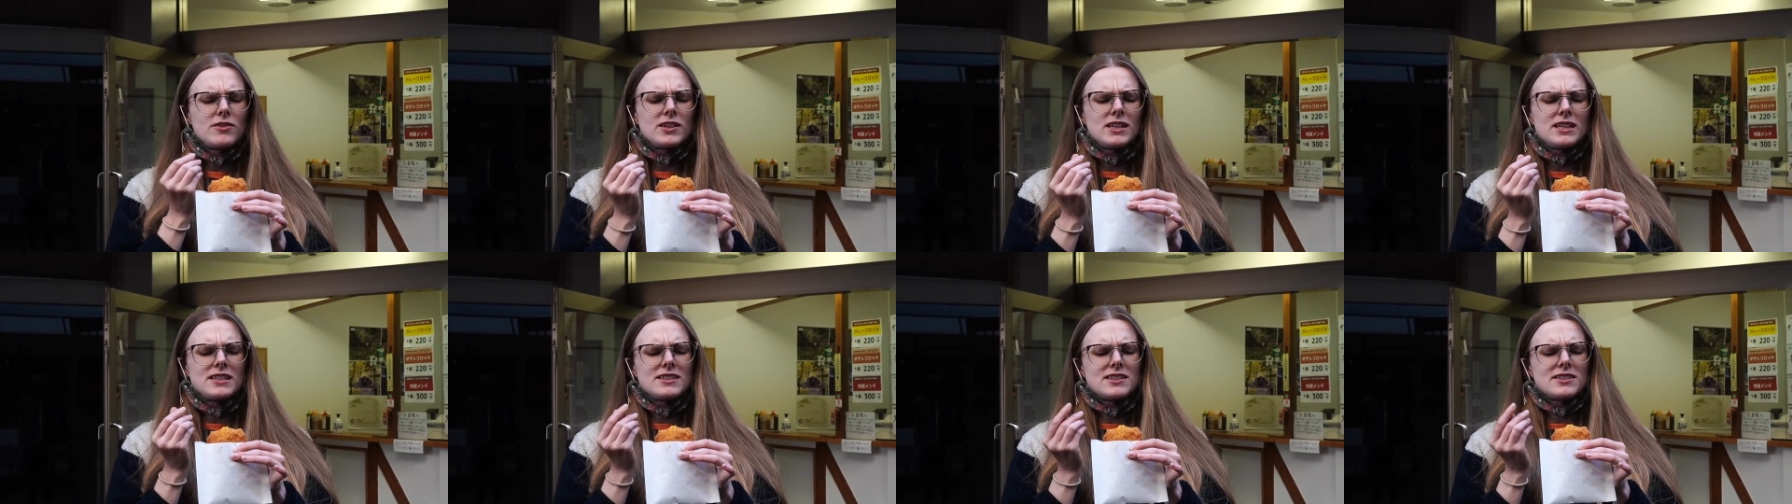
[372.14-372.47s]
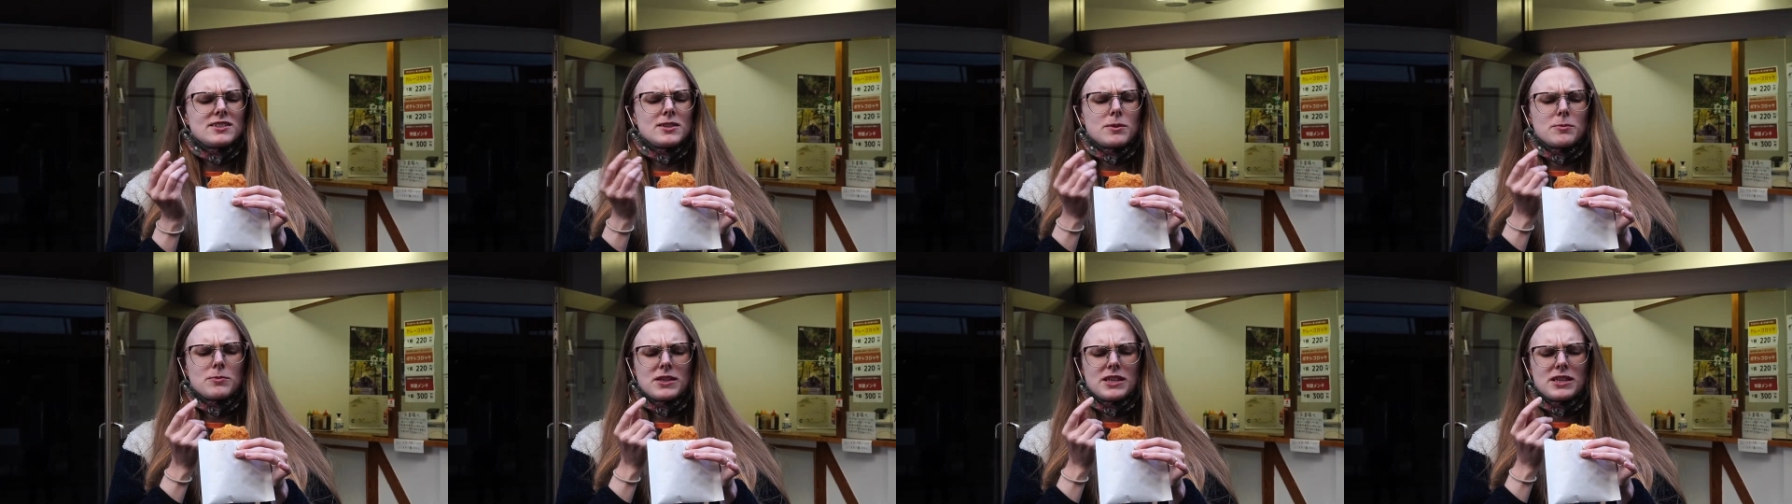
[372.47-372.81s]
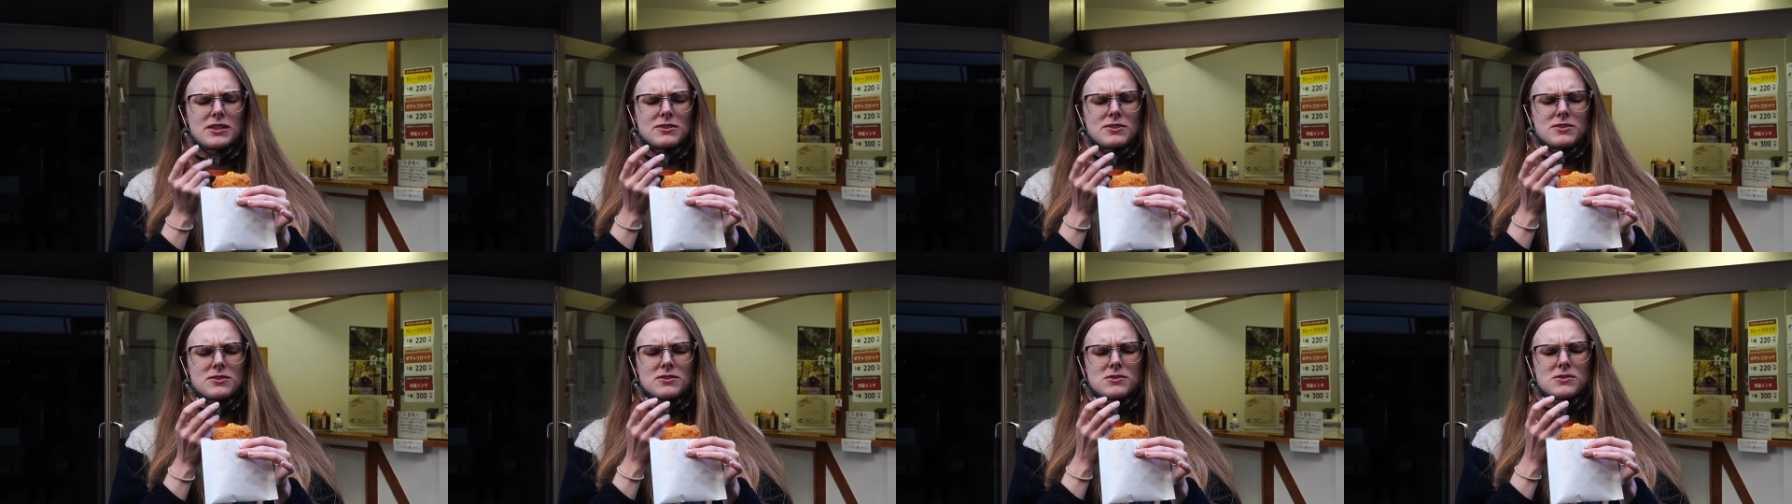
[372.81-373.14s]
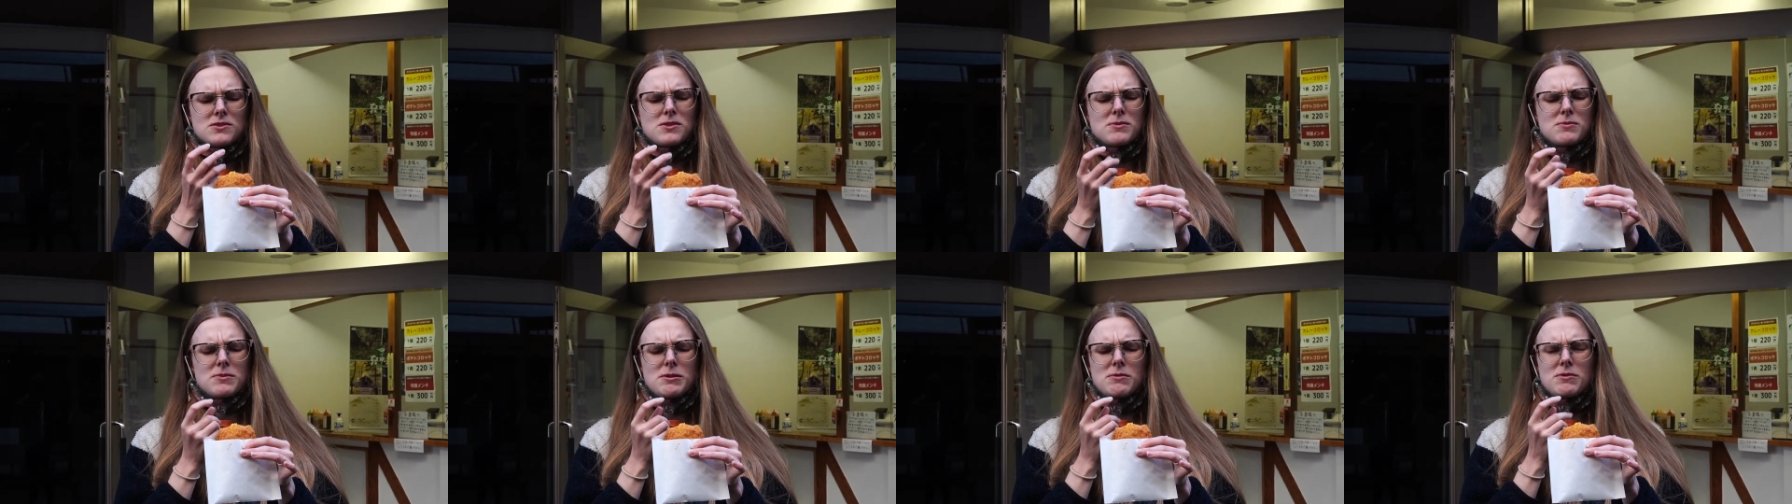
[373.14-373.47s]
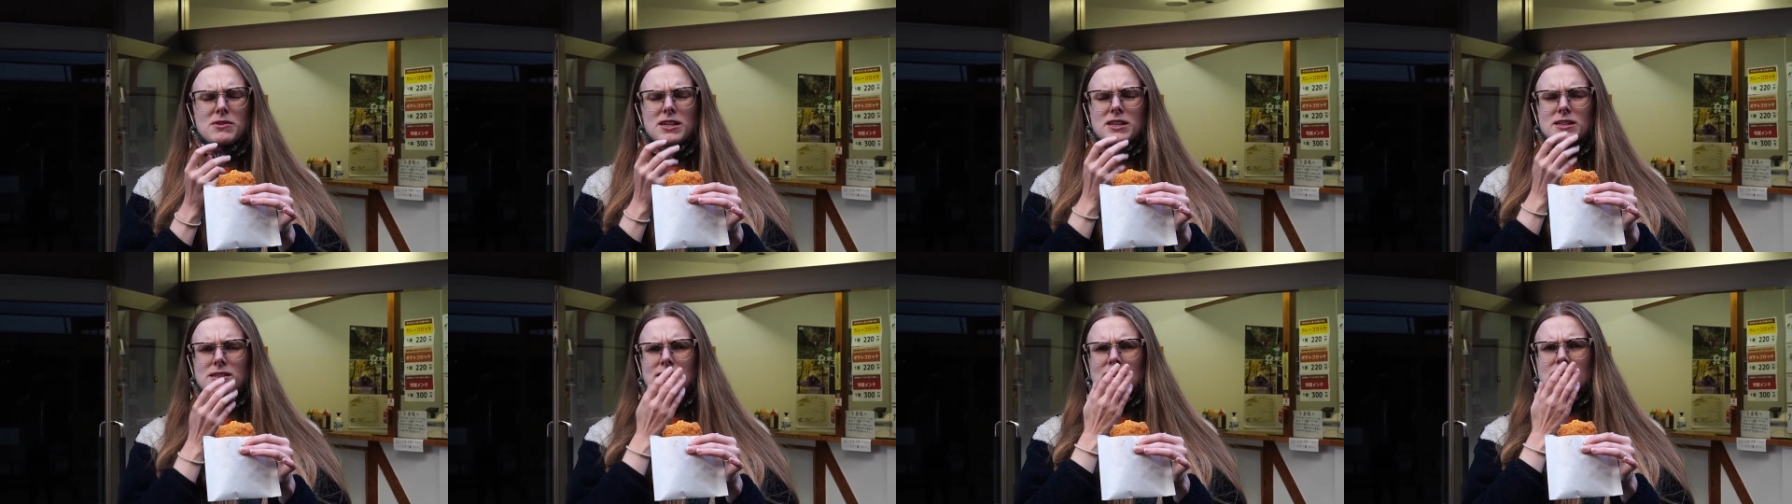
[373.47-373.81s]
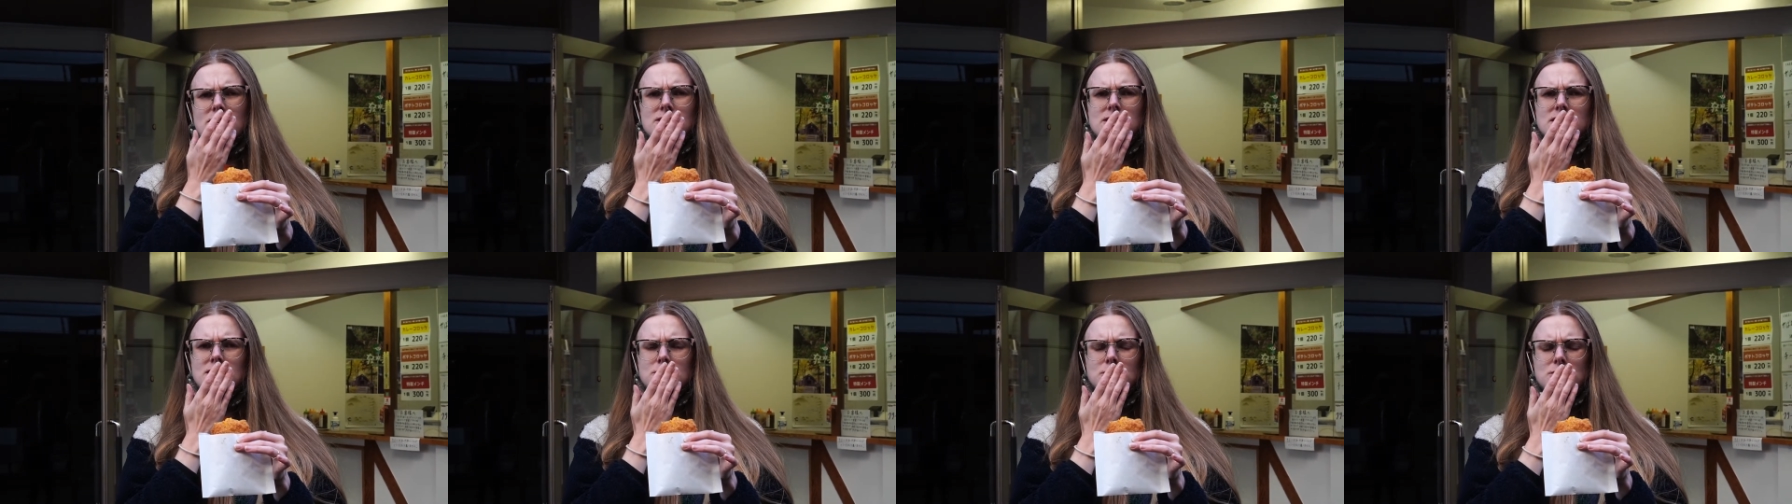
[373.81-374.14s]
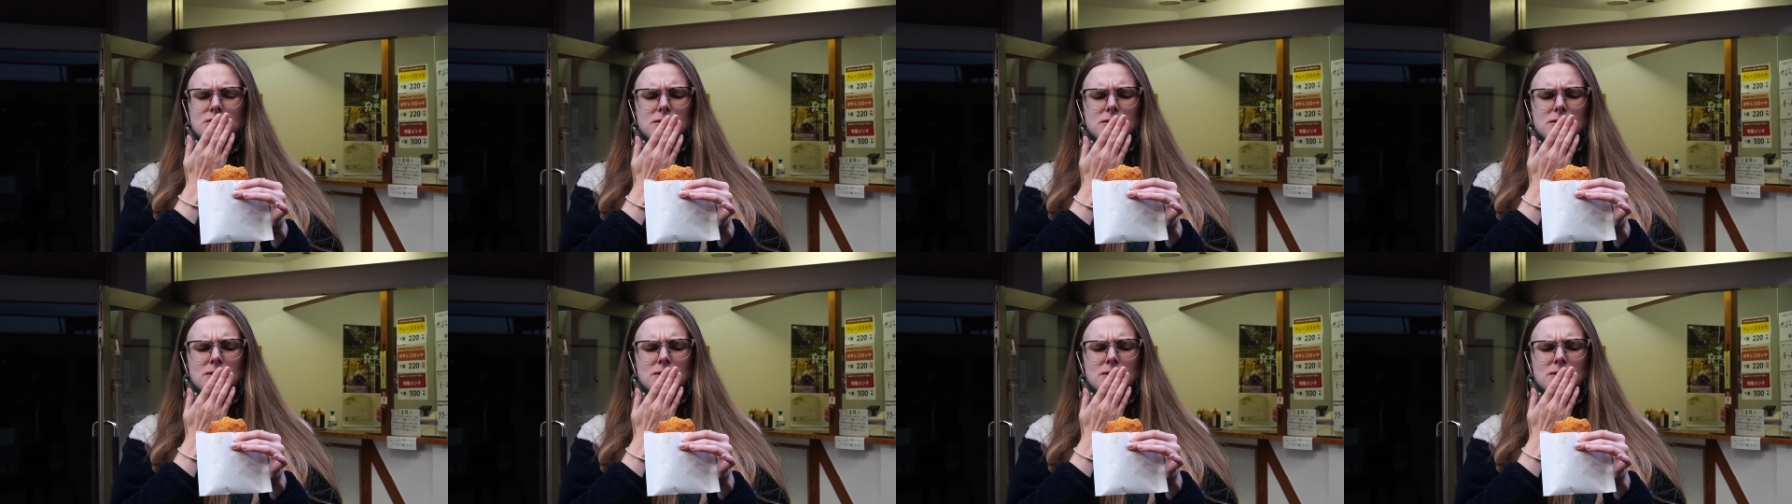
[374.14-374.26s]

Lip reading: feel like there's something else to it, maybe like dashi or